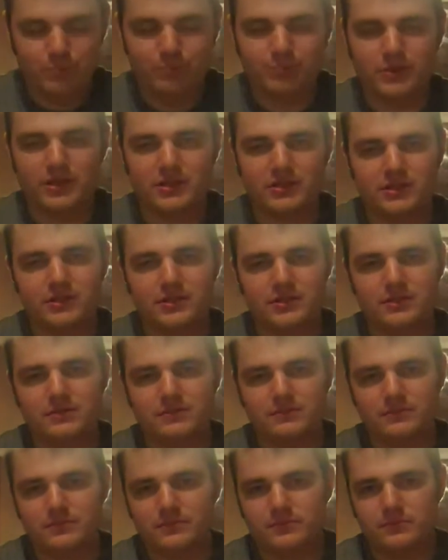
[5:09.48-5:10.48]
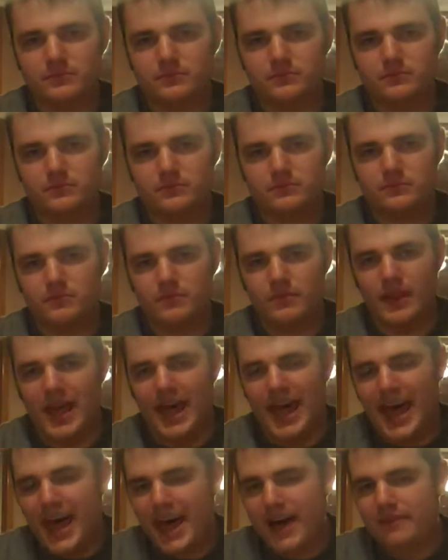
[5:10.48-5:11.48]
But
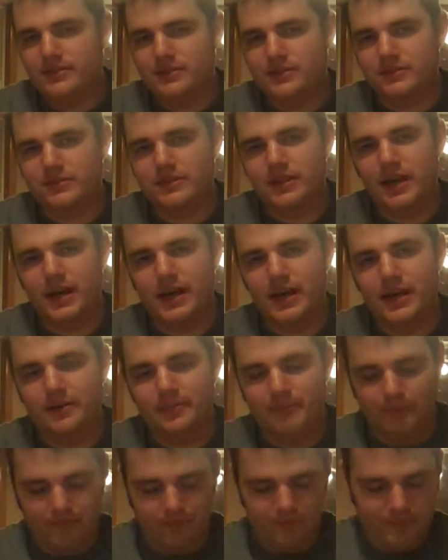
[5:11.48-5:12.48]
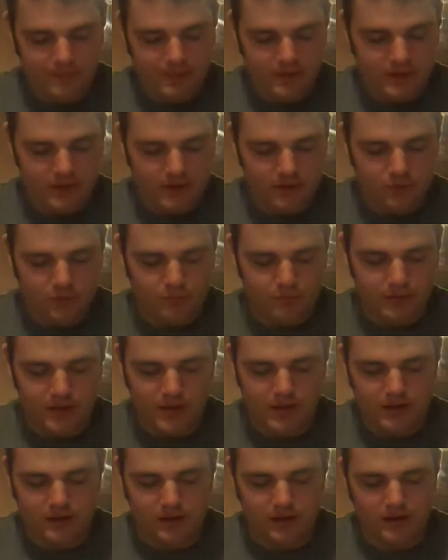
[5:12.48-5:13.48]
after that, there would
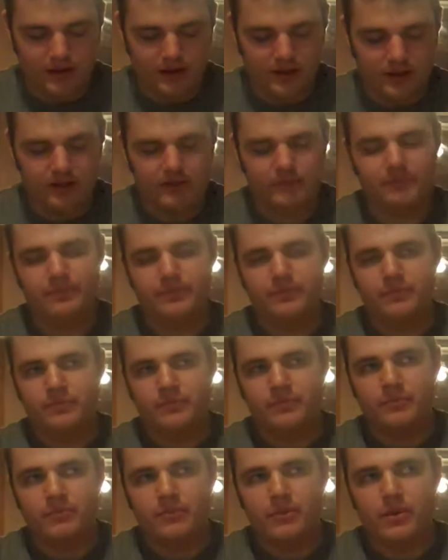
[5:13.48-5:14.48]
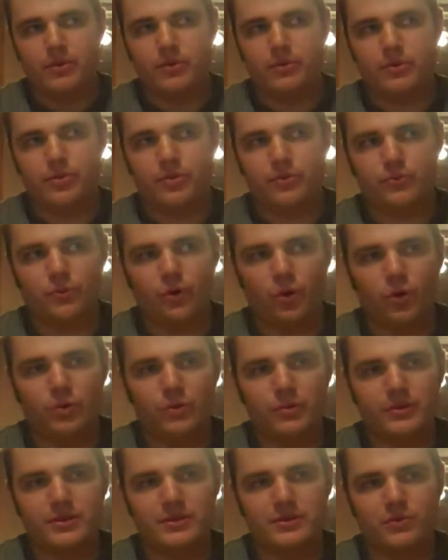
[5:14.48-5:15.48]
be like, they would
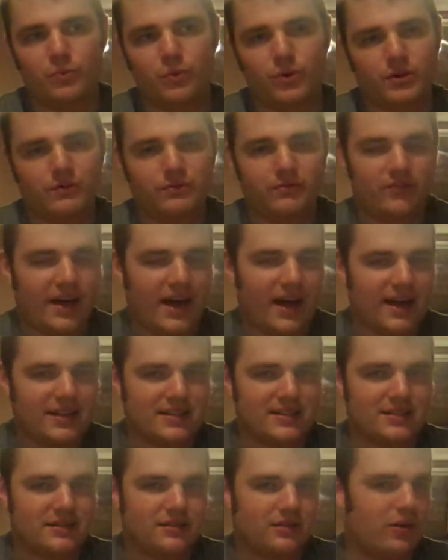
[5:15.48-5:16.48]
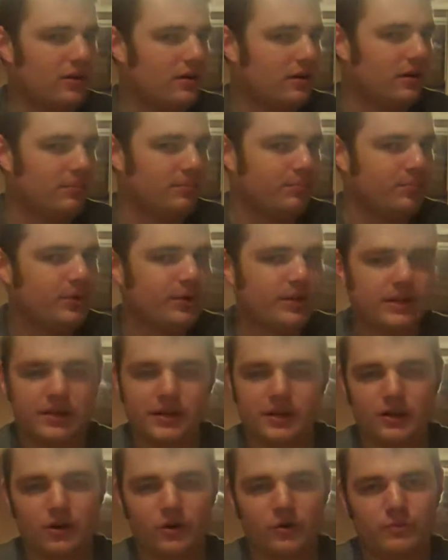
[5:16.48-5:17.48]
throw them into wooden vats,
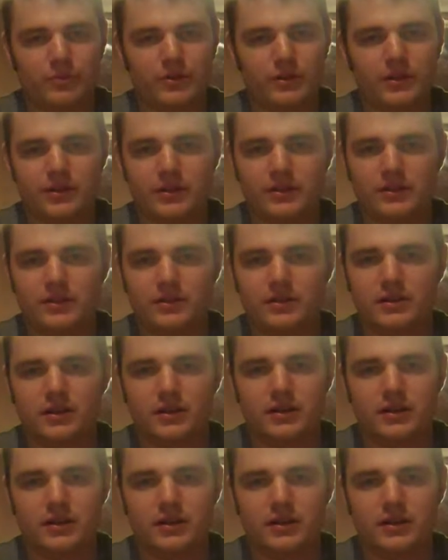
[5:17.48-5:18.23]
completely open.